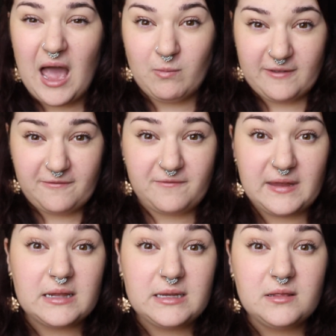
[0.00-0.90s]
and we're
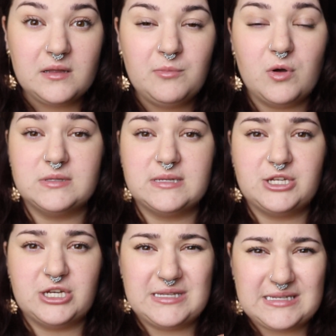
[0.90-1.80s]
feeling them on
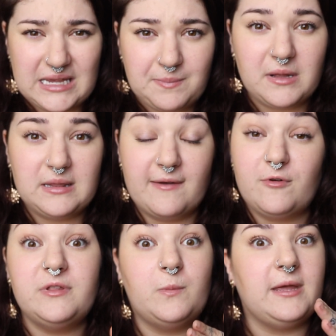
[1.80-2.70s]
such a deeper
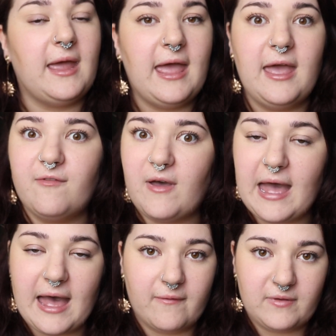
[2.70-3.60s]
level than we ever
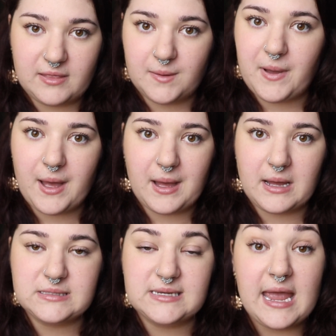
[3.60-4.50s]
have in the
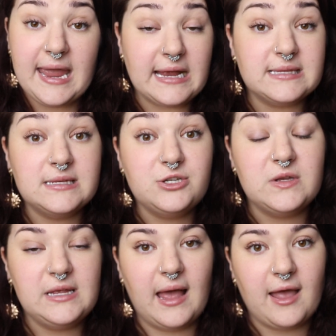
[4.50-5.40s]
past. It's
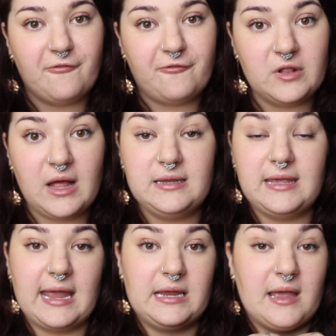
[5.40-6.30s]
literally like a
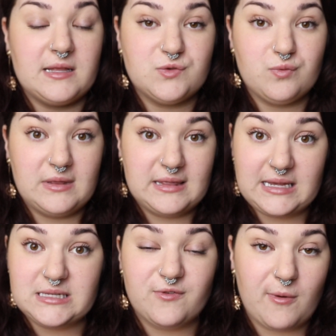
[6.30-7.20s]
floodgate gets
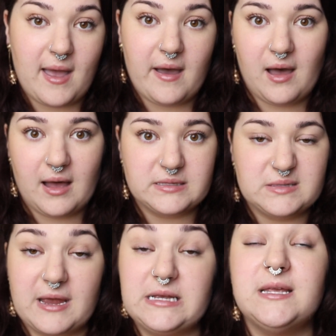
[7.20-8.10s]
released from our heart
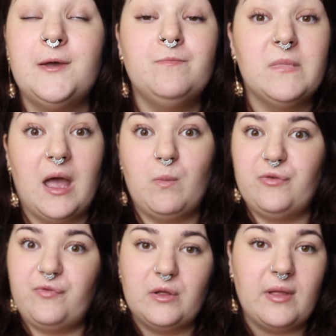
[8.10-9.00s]
space and
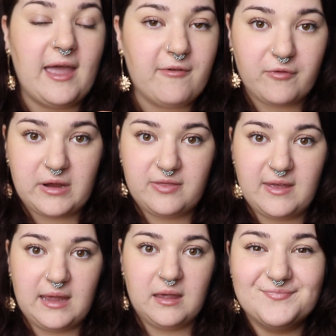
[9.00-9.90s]
we feel
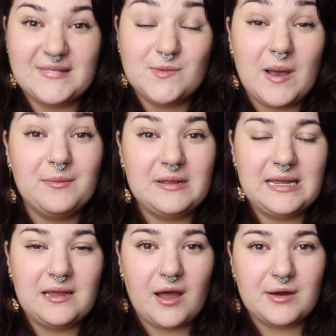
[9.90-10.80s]
everything. That's why I really
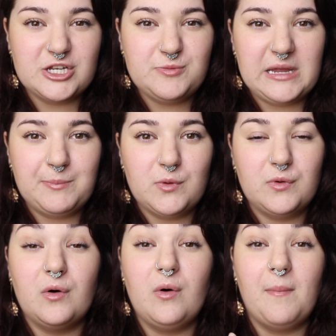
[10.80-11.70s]
encourage
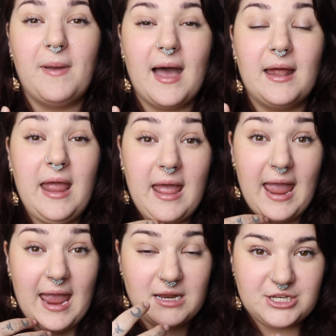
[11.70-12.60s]
people about
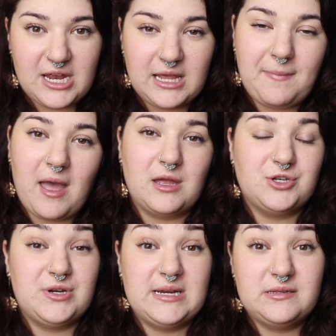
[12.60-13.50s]
energetic
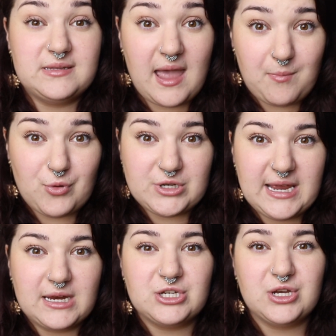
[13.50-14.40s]
boundaries and
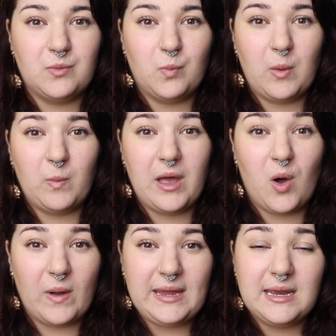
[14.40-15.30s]
protection when we're
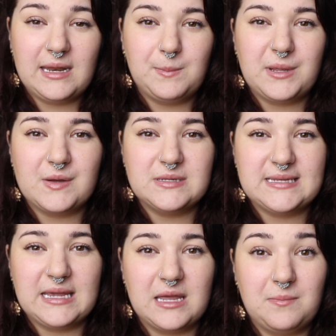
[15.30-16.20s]
awakening,
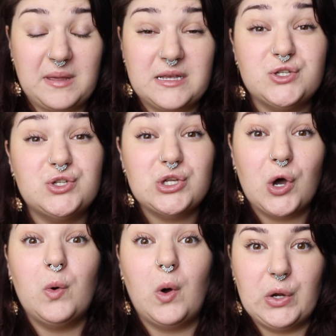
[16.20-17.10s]
because it can be
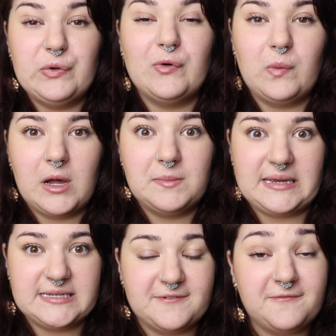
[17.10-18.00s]
so
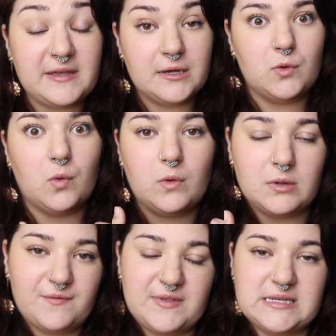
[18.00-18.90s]
overwhelming to feel
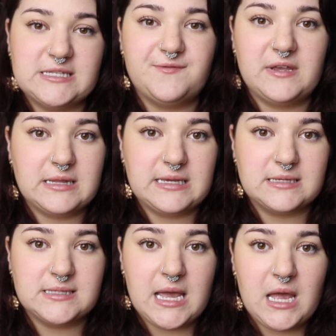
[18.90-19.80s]
all of these feelings,